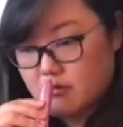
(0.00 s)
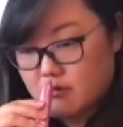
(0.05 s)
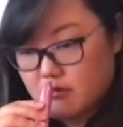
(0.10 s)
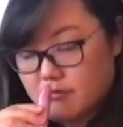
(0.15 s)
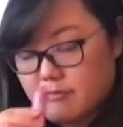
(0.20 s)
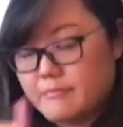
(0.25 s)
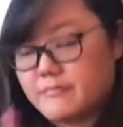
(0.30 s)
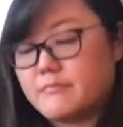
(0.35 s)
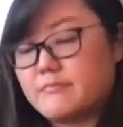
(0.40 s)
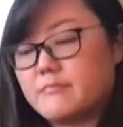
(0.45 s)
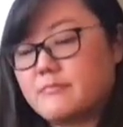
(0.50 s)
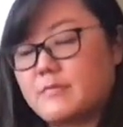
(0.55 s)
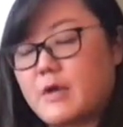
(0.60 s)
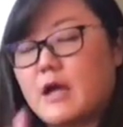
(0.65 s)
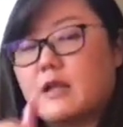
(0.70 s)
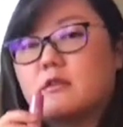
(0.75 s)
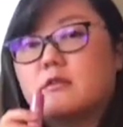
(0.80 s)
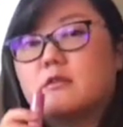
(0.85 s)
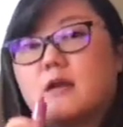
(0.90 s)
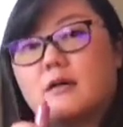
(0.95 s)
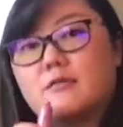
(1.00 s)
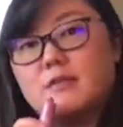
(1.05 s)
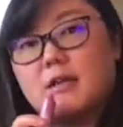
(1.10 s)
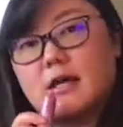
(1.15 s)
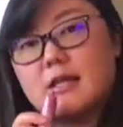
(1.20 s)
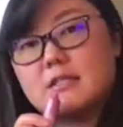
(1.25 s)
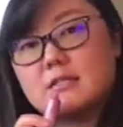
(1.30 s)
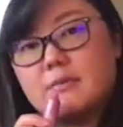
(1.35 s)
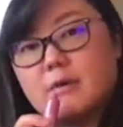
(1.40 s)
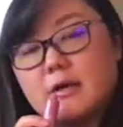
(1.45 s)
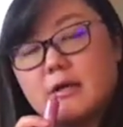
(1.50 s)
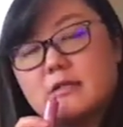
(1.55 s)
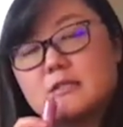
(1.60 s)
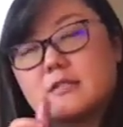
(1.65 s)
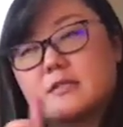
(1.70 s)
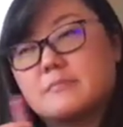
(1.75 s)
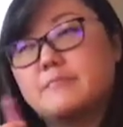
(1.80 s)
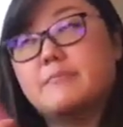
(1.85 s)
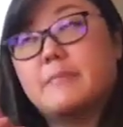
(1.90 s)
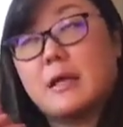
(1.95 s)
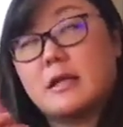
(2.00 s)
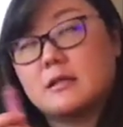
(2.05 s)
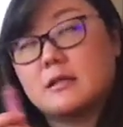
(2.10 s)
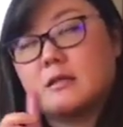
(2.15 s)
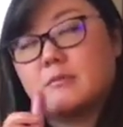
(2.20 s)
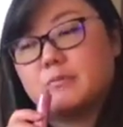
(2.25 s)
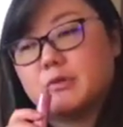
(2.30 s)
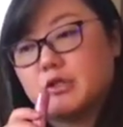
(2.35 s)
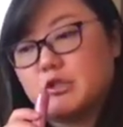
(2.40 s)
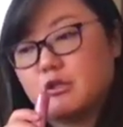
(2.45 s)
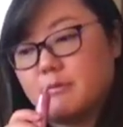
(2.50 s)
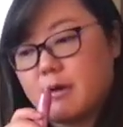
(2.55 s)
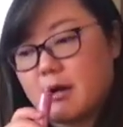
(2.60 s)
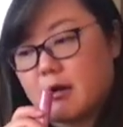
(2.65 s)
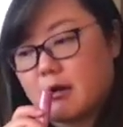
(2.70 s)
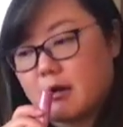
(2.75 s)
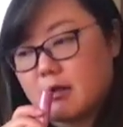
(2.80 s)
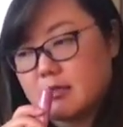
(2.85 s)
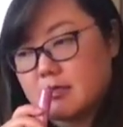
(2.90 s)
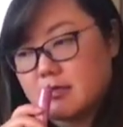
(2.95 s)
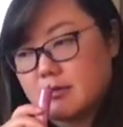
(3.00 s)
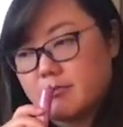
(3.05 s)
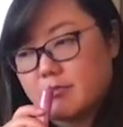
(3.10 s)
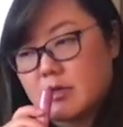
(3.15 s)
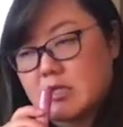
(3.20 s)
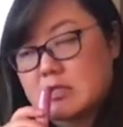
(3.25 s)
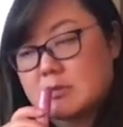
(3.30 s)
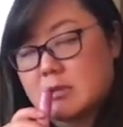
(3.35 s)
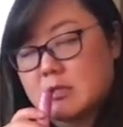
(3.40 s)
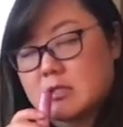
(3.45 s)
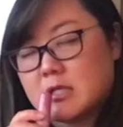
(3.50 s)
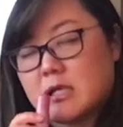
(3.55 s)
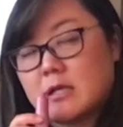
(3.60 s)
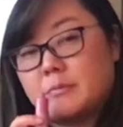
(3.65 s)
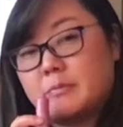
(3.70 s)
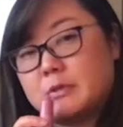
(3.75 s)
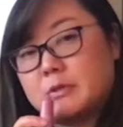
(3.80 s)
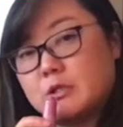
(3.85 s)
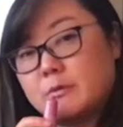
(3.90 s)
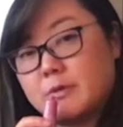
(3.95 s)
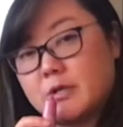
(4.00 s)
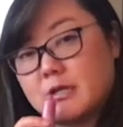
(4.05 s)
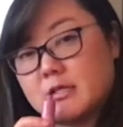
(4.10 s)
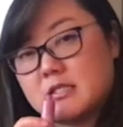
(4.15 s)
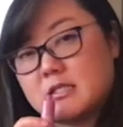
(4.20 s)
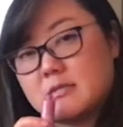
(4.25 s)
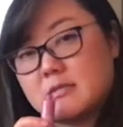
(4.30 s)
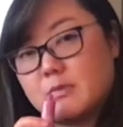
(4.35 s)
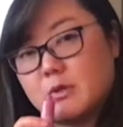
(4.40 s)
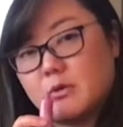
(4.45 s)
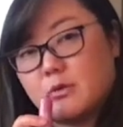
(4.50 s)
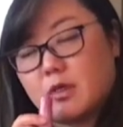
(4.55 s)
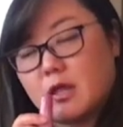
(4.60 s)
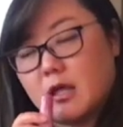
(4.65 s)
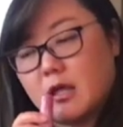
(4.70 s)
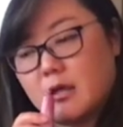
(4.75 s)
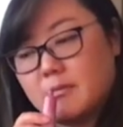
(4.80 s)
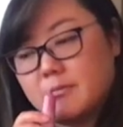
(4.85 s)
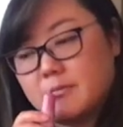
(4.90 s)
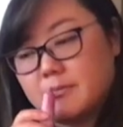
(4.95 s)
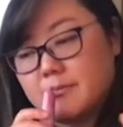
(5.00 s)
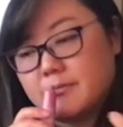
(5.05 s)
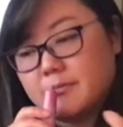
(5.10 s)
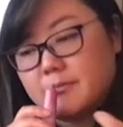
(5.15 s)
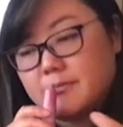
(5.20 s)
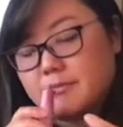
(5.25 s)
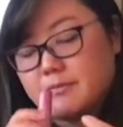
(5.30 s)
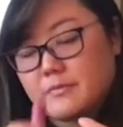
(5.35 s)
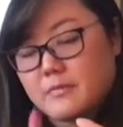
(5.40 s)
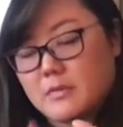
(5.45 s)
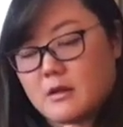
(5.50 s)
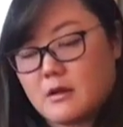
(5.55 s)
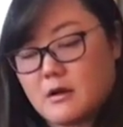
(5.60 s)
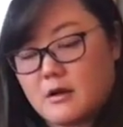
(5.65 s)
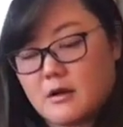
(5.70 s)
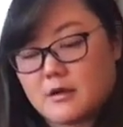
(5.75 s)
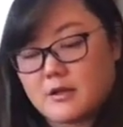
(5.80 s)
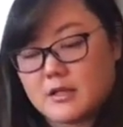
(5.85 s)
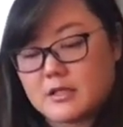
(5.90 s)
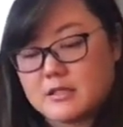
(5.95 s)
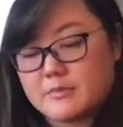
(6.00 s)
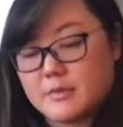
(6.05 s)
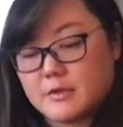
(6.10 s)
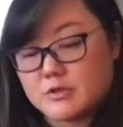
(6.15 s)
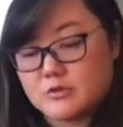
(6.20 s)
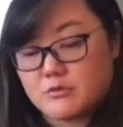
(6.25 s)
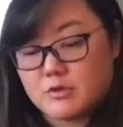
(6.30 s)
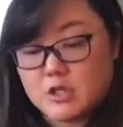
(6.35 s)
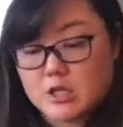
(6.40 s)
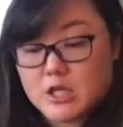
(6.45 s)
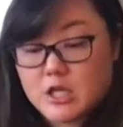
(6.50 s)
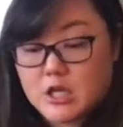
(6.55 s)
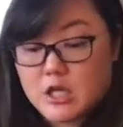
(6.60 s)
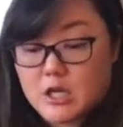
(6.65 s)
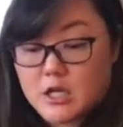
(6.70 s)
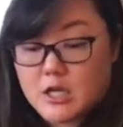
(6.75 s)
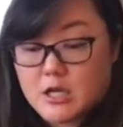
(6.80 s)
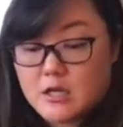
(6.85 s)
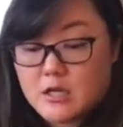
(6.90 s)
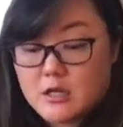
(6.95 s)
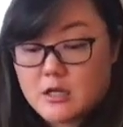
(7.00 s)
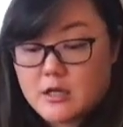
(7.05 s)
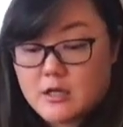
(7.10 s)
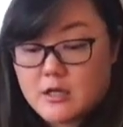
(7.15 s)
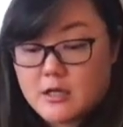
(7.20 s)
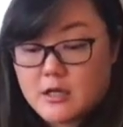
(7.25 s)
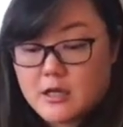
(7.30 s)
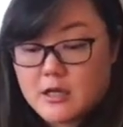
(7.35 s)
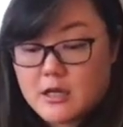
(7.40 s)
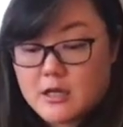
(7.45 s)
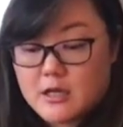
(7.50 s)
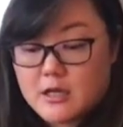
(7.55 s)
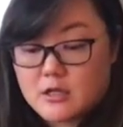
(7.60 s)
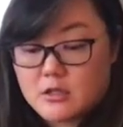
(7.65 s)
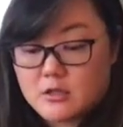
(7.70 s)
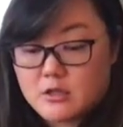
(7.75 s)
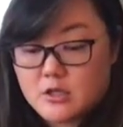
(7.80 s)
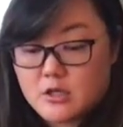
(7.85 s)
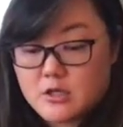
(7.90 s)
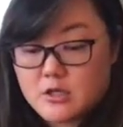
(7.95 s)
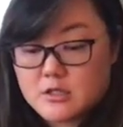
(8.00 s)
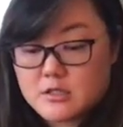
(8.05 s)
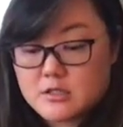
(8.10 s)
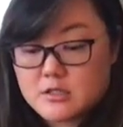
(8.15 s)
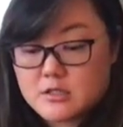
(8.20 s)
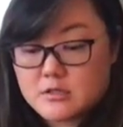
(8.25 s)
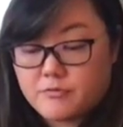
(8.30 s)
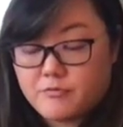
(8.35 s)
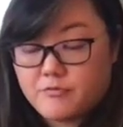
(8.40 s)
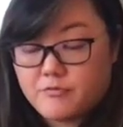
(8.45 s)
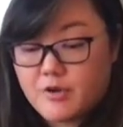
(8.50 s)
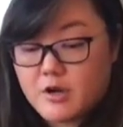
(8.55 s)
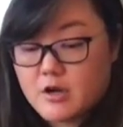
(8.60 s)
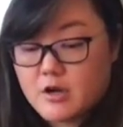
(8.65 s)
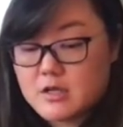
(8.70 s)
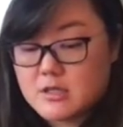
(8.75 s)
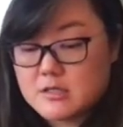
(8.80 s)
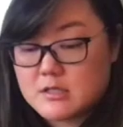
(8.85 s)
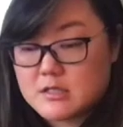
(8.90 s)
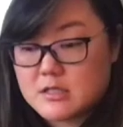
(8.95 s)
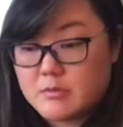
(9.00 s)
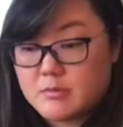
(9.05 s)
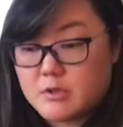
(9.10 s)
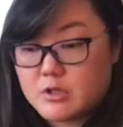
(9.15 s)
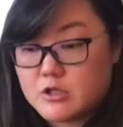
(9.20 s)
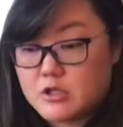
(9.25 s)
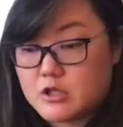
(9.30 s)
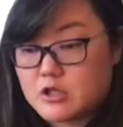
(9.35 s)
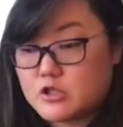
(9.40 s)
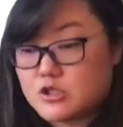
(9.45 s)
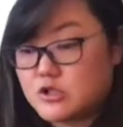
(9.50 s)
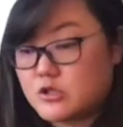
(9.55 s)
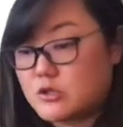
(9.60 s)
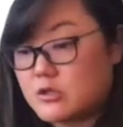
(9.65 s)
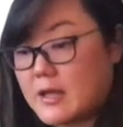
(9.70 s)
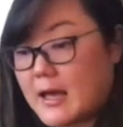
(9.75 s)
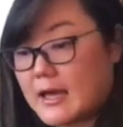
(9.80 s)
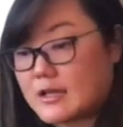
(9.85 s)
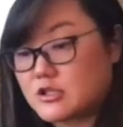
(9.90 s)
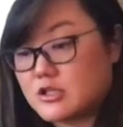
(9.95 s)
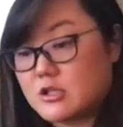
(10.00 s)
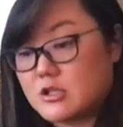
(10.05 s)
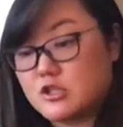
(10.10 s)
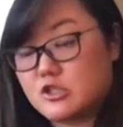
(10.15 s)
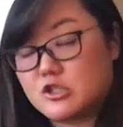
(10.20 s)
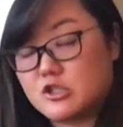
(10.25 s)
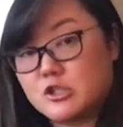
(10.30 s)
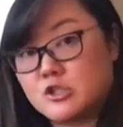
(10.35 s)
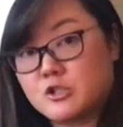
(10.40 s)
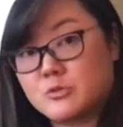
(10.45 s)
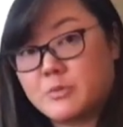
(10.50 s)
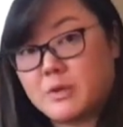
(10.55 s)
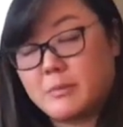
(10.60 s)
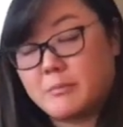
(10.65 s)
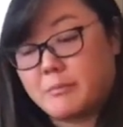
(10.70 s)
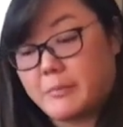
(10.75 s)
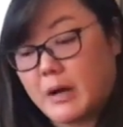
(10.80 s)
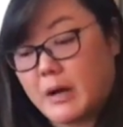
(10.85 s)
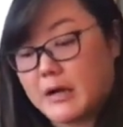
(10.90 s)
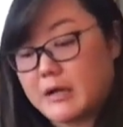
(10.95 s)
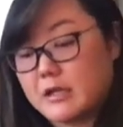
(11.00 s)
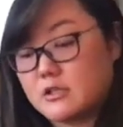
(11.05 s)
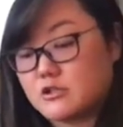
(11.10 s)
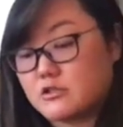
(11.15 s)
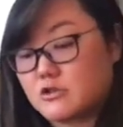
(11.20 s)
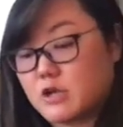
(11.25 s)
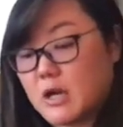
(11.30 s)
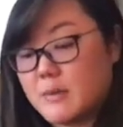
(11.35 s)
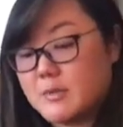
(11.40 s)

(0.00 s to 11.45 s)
I love that smell. It's mainly blueberries. It smells like a blueberry smoothie. Oh, that smells really good. And it looks very similar to actually the gingerbread body scrub.